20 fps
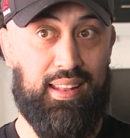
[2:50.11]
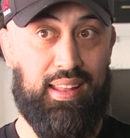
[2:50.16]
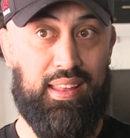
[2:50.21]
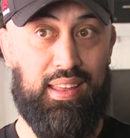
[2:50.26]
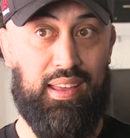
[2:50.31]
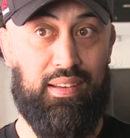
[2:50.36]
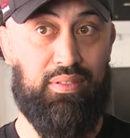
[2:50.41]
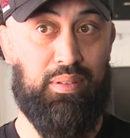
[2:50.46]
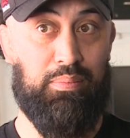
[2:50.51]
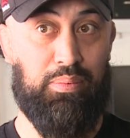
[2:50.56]

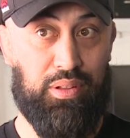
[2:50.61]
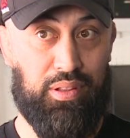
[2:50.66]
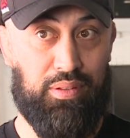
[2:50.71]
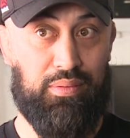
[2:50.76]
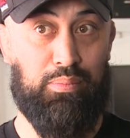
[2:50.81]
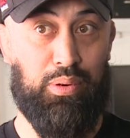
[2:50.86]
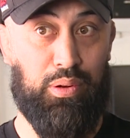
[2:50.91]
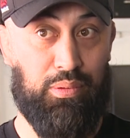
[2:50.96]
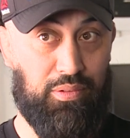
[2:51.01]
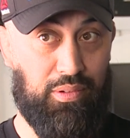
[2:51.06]
You have to
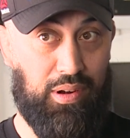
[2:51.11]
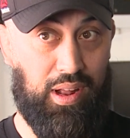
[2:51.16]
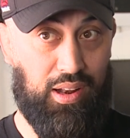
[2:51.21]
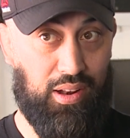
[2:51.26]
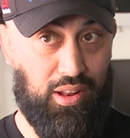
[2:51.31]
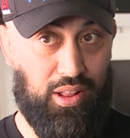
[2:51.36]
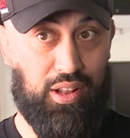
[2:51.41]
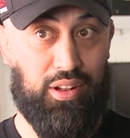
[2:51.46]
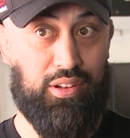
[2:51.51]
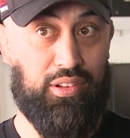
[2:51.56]
put a
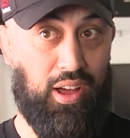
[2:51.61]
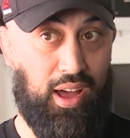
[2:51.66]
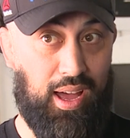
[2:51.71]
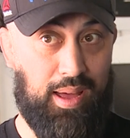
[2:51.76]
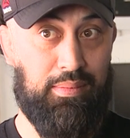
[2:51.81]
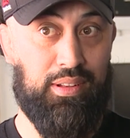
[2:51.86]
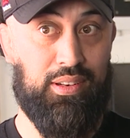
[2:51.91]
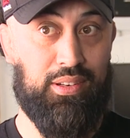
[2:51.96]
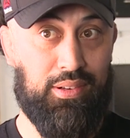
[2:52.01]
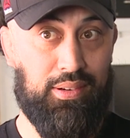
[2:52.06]
lot of
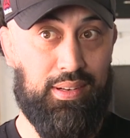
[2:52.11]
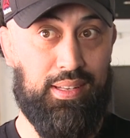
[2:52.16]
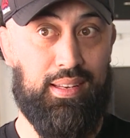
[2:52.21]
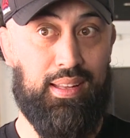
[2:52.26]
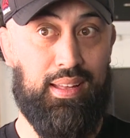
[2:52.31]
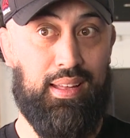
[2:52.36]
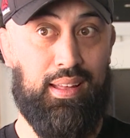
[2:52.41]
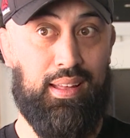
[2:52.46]
time into it,